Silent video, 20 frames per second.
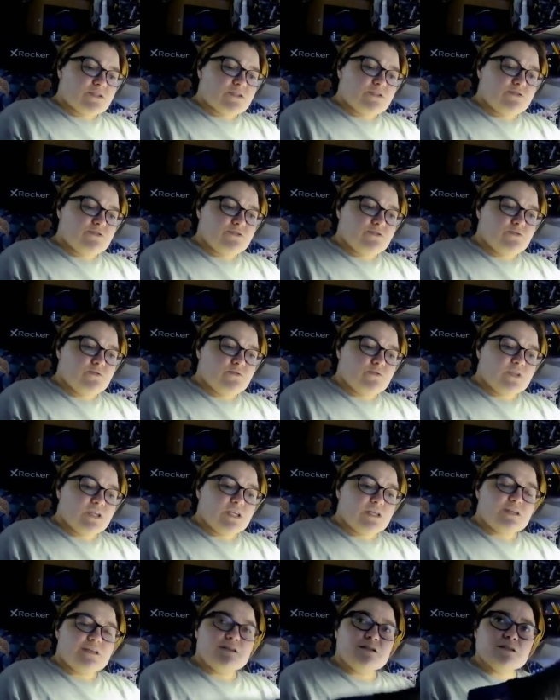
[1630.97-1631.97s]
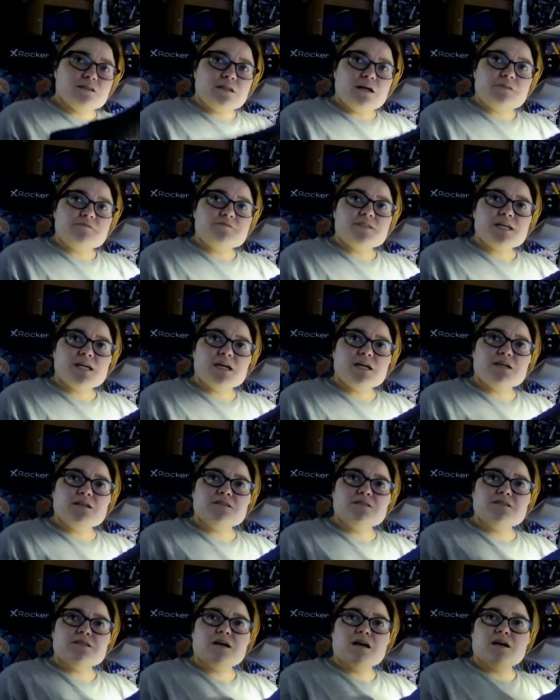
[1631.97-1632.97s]
to do the left
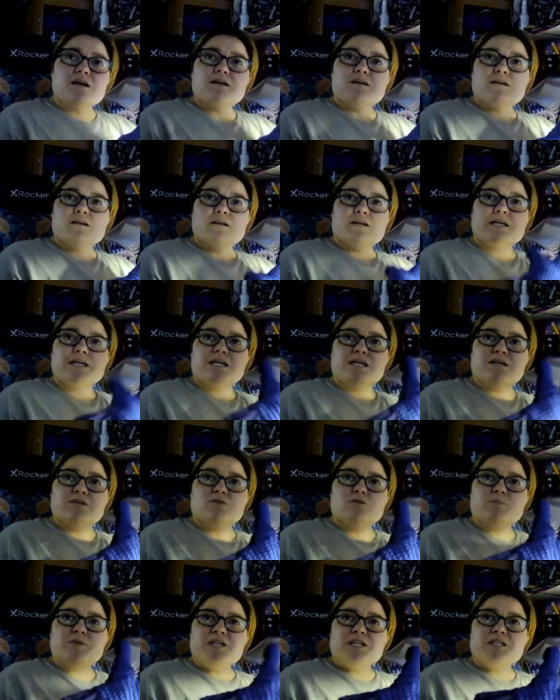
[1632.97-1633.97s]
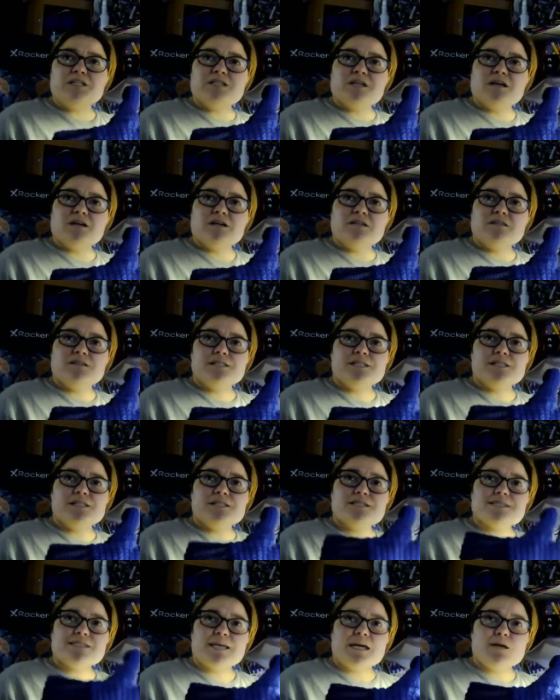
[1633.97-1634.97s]
hand, it'll be done
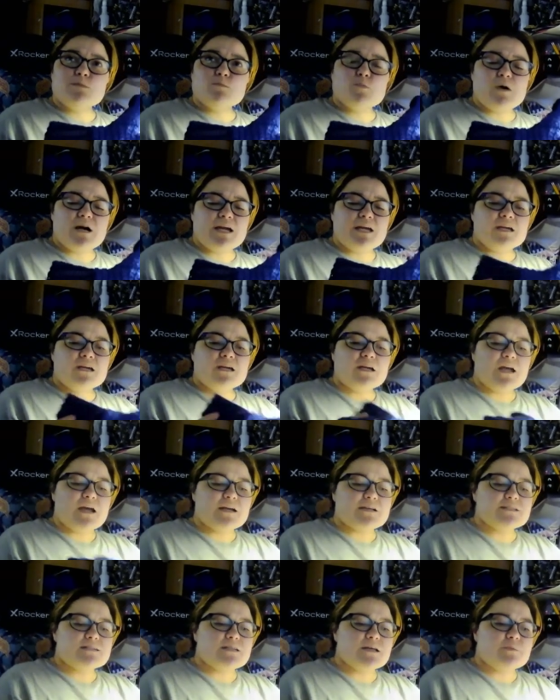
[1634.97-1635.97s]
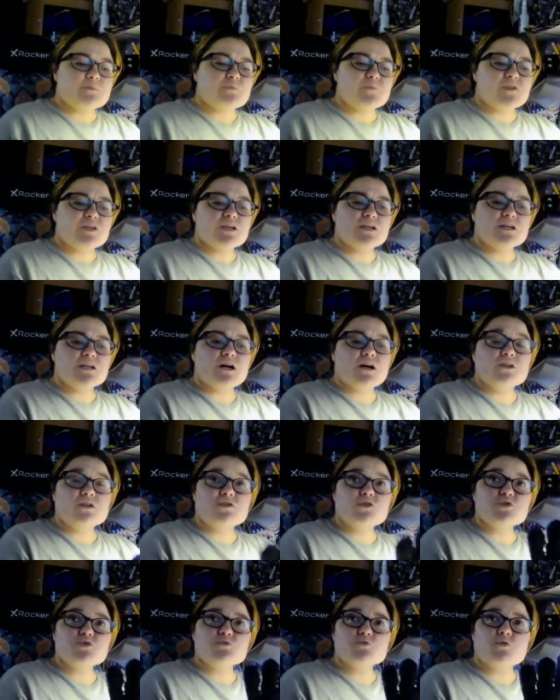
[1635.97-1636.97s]
the same way, except the
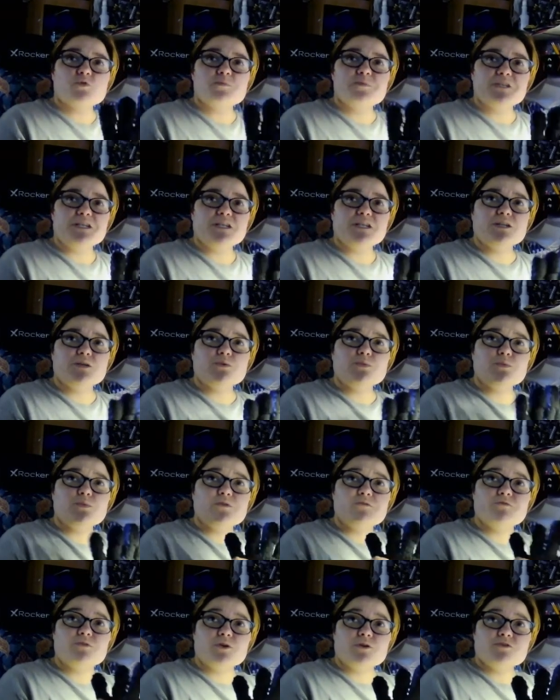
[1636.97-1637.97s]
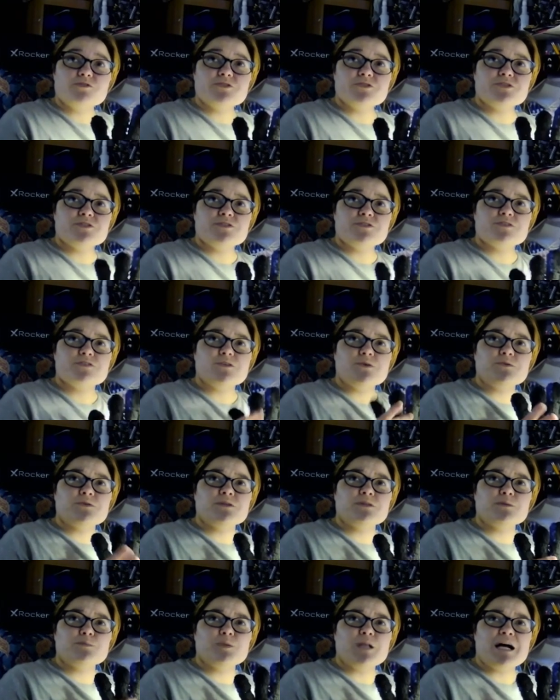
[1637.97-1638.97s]
colors will be reversed so
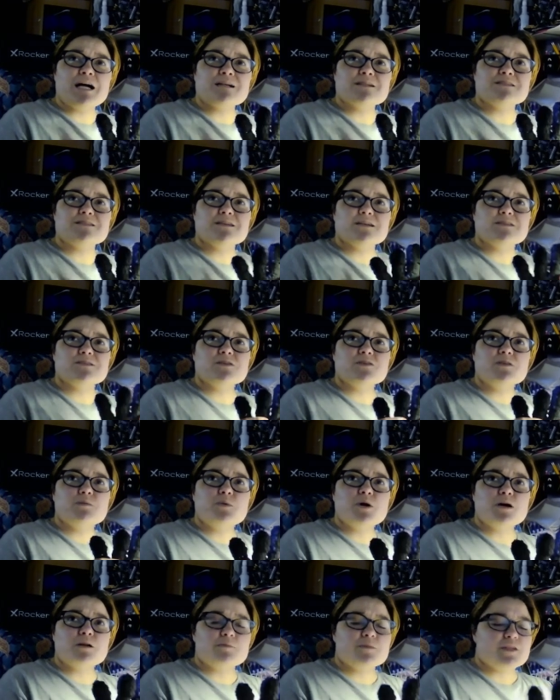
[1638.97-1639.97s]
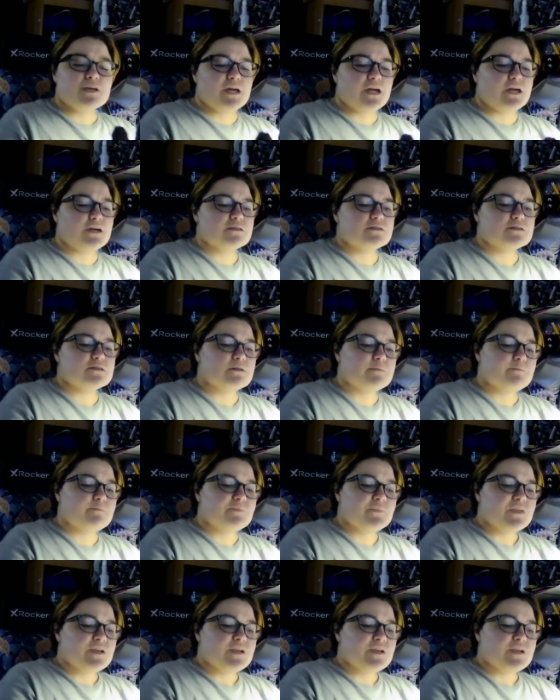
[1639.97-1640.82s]
that the black stays on the bottom of the hand.